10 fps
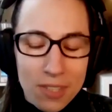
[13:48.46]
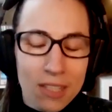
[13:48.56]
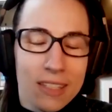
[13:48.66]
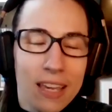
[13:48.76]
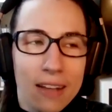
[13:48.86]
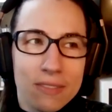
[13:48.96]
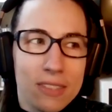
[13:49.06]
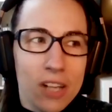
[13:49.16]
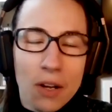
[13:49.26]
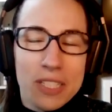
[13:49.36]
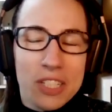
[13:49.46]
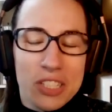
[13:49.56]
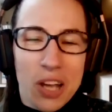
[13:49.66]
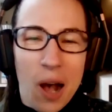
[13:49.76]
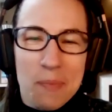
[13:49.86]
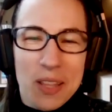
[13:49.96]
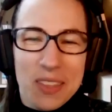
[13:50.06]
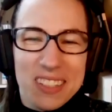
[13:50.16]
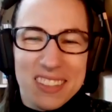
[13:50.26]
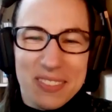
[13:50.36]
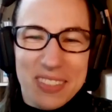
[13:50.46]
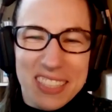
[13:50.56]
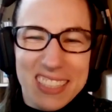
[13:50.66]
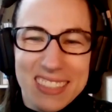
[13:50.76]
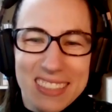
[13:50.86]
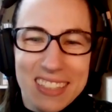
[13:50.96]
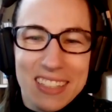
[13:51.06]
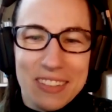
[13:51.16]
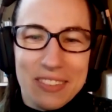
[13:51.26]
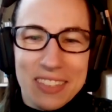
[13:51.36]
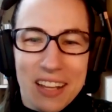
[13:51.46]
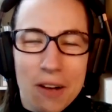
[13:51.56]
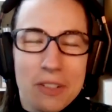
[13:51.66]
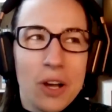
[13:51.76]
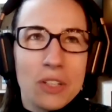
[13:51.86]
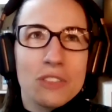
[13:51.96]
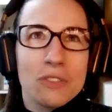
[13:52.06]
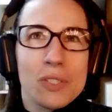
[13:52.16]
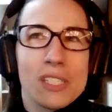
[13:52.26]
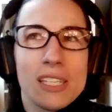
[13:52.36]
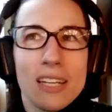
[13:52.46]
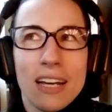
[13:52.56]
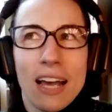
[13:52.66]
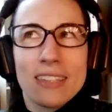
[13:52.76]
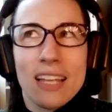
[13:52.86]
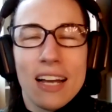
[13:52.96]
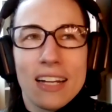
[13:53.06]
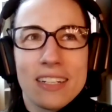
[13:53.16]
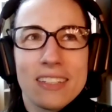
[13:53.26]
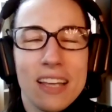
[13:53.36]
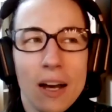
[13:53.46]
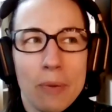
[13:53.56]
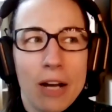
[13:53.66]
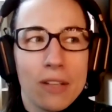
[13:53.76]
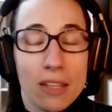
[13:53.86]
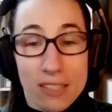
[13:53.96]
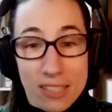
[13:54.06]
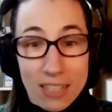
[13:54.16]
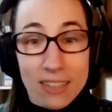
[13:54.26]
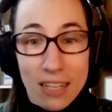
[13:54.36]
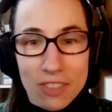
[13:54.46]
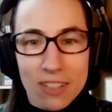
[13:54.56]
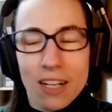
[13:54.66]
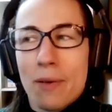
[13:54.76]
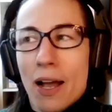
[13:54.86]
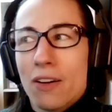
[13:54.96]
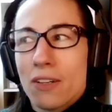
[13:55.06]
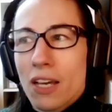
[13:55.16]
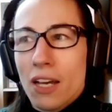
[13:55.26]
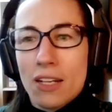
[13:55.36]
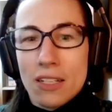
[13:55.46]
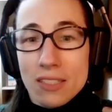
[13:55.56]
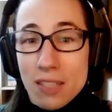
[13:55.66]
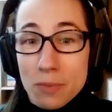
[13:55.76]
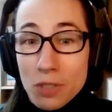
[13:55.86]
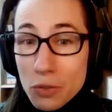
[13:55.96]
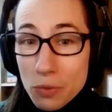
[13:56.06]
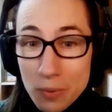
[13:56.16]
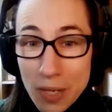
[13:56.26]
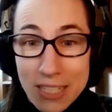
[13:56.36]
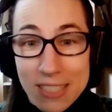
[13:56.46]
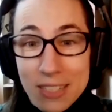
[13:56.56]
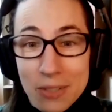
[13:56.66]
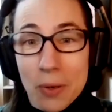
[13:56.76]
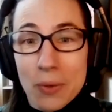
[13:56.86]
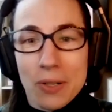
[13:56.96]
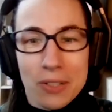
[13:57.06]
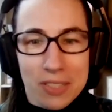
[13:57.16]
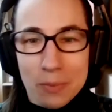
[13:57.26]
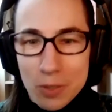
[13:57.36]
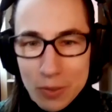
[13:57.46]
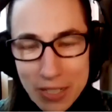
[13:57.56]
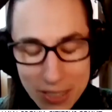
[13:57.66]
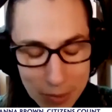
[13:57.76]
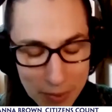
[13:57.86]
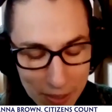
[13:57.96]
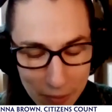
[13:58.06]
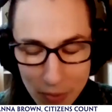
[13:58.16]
yeah, it's not always good to hop on the really, really hot ones. Also, if you see a headline about at the state level about some crazy quote or some crazy bill,